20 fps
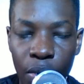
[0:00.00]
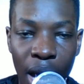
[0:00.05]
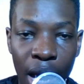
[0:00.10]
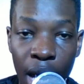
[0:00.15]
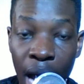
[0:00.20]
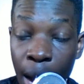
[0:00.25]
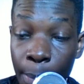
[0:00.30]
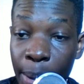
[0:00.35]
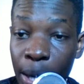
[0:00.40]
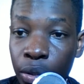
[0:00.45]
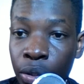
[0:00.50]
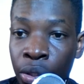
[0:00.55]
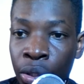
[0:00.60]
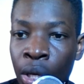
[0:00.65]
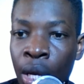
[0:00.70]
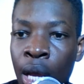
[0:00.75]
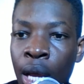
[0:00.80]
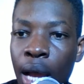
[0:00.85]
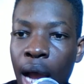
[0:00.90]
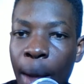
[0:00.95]
And how about
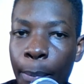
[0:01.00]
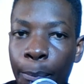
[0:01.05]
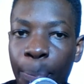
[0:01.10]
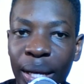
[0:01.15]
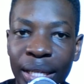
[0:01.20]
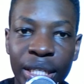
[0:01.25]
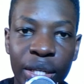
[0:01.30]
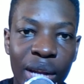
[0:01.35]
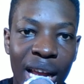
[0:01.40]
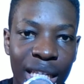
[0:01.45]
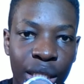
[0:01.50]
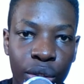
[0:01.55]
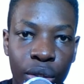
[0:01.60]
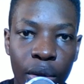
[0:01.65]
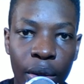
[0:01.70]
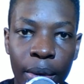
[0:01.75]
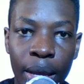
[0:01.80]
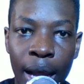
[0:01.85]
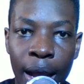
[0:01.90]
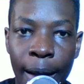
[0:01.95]
uh, Barcelona's
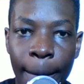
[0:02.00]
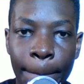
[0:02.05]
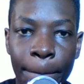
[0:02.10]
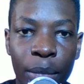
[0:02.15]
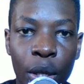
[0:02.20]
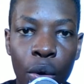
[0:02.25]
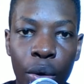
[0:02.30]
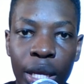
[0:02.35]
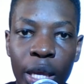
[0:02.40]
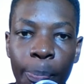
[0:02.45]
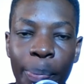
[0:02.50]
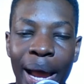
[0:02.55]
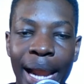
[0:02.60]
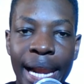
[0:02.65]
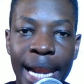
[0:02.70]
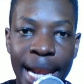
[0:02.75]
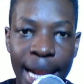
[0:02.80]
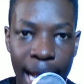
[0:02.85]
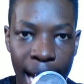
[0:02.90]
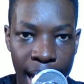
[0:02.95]
um, goalkeeper
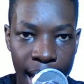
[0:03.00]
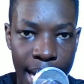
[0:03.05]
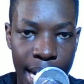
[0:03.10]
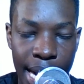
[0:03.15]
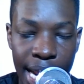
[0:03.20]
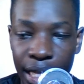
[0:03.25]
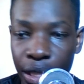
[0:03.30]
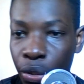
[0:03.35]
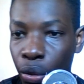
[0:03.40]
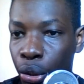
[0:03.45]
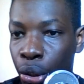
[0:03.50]
uh, Neto?